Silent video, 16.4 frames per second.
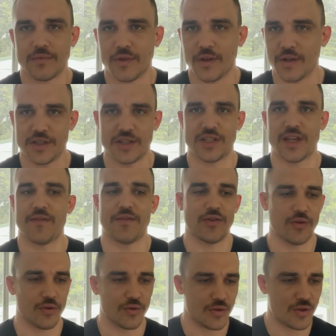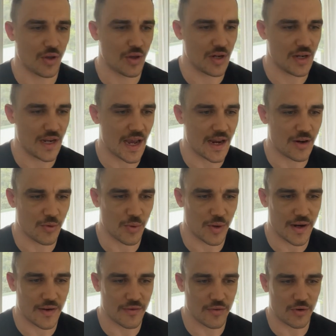37 or 38 or
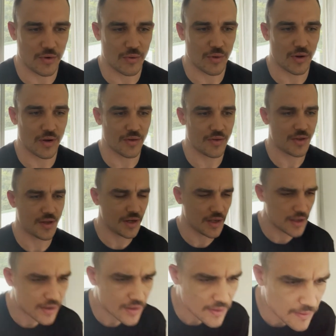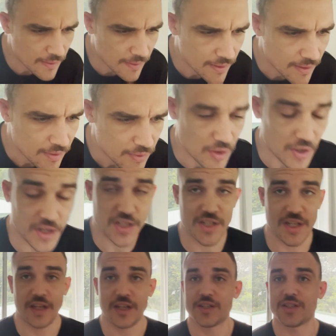whatever it was,
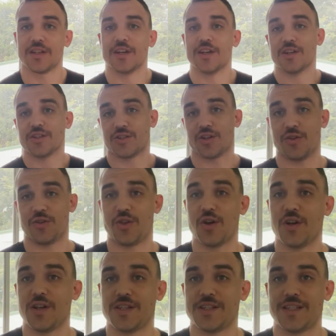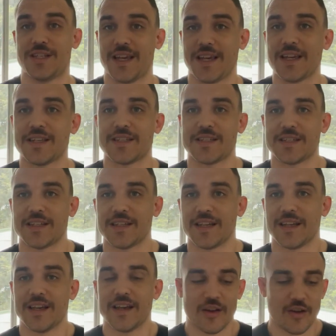36. So
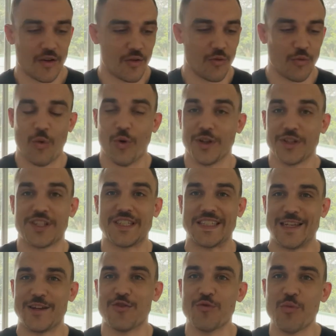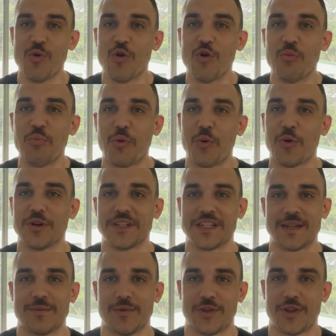36, what's still more important
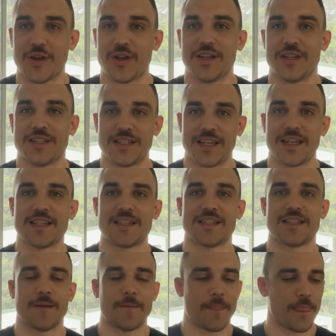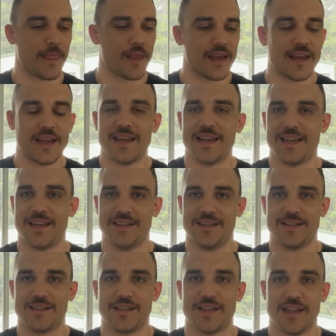to him at 36
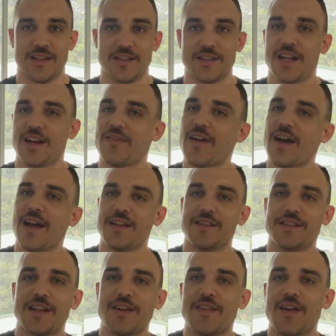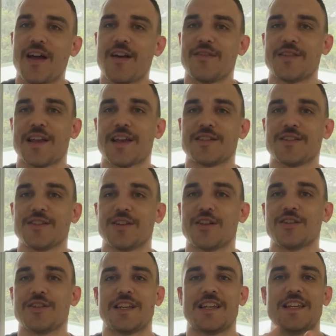is instead of
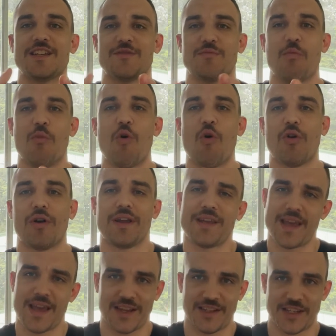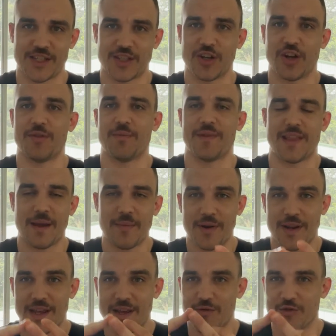$100,000, he is more, yeah, he's excited about that,
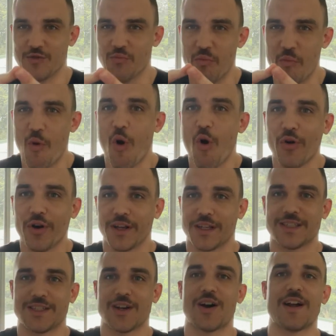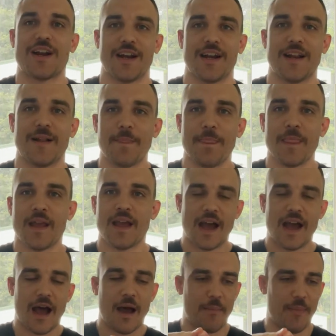but he was more excited
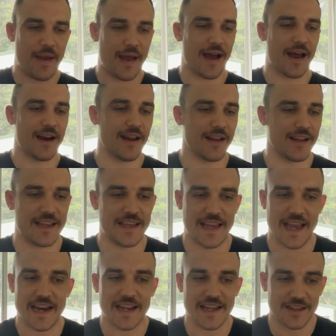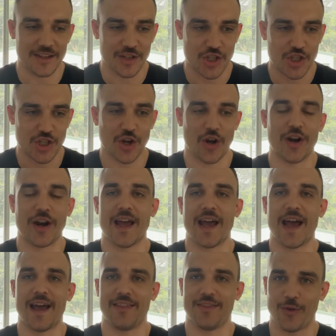about getting the
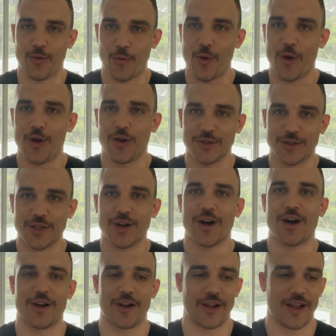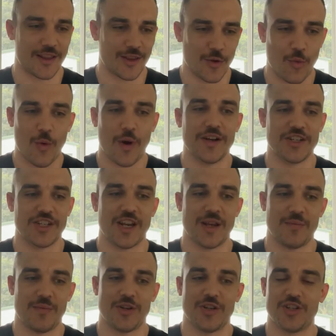shot at the world title, at the one
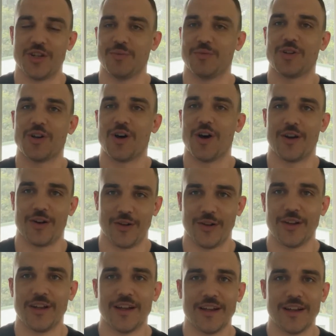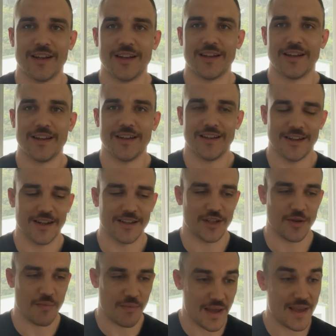championship title. You know,
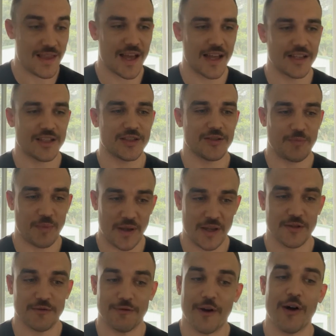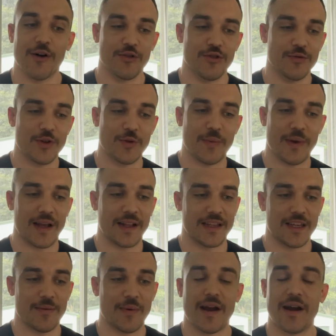to me, that speaks volumes about
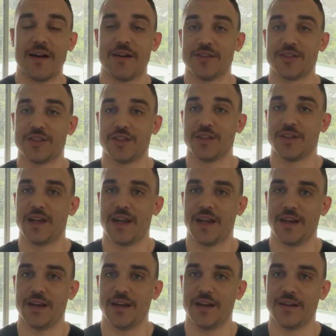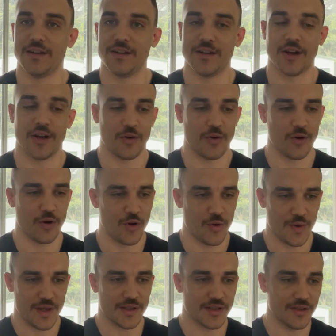Liam Harrison and, you know,
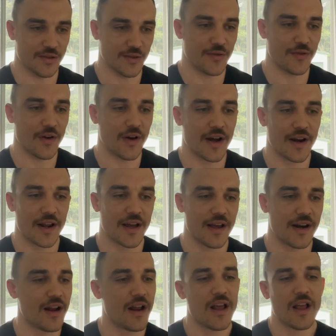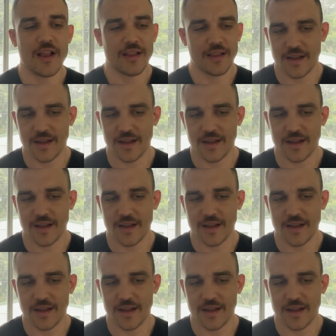who he is as a fighter. And I